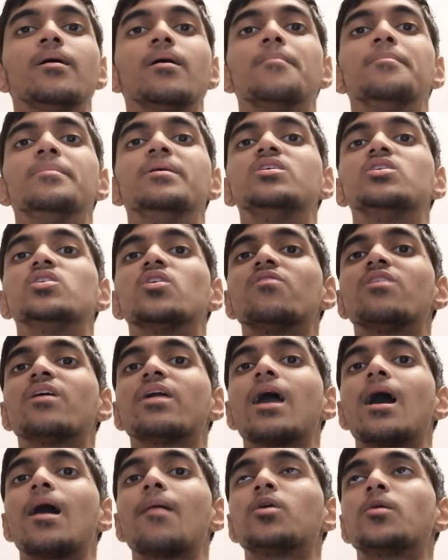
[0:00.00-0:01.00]
Because of the
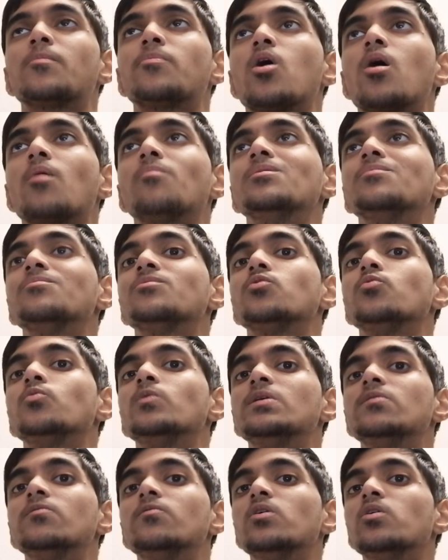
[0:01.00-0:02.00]
camera problems,
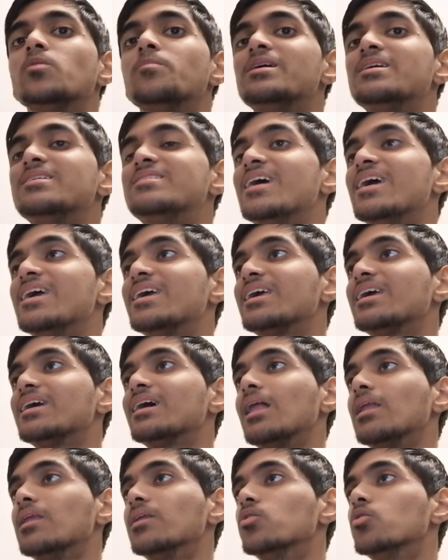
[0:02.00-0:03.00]
we will be taking
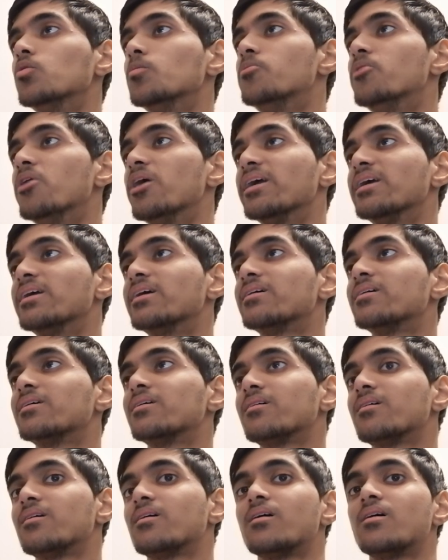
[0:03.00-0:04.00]
a little break.
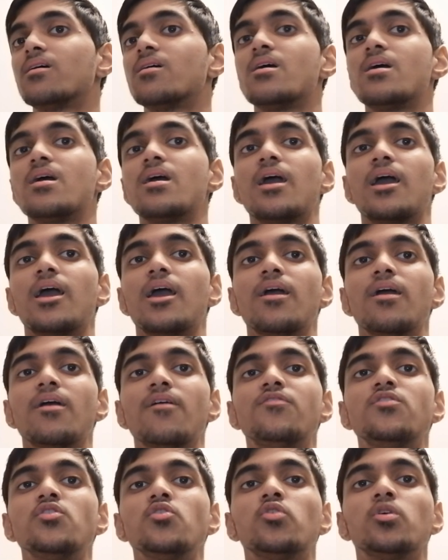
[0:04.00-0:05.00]

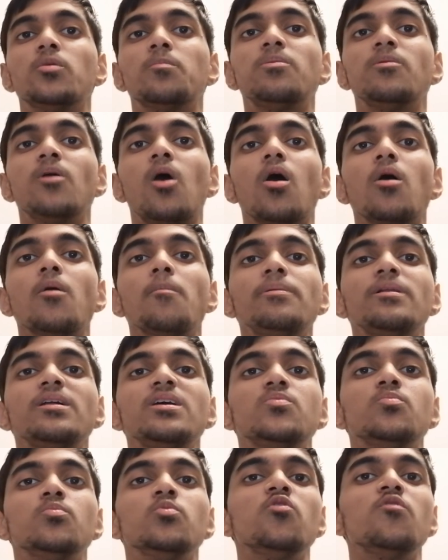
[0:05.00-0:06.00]
If you could all
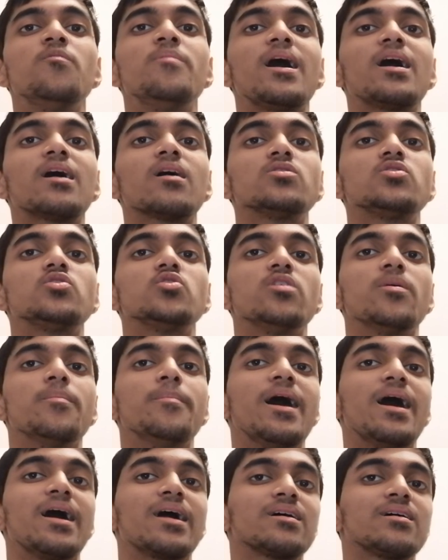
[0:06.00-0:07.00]
please move back to the
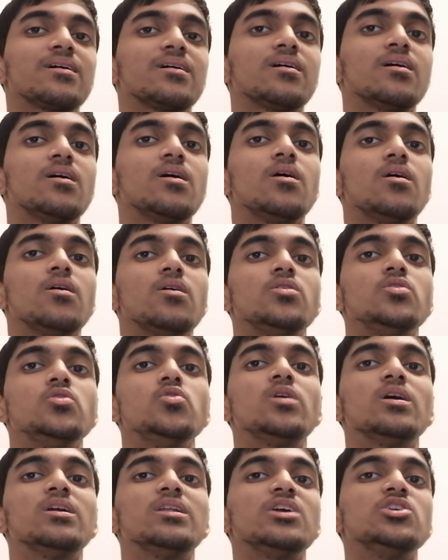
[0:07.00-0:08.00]
back. You
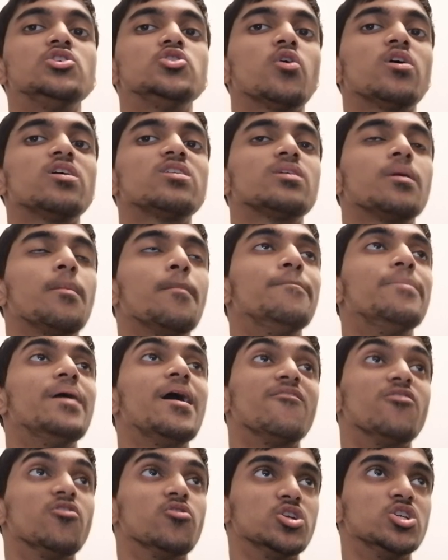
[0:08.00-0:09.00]
can enjoy some
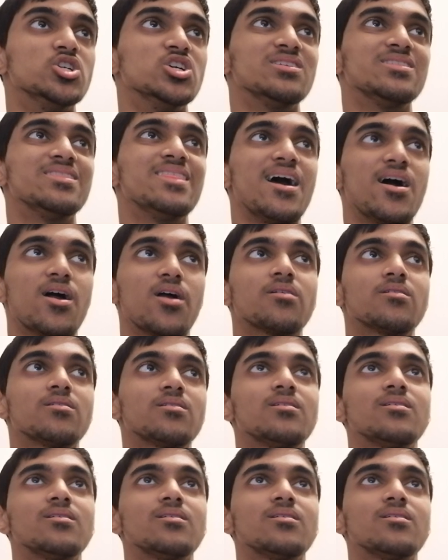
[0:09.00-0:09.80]
beverages there.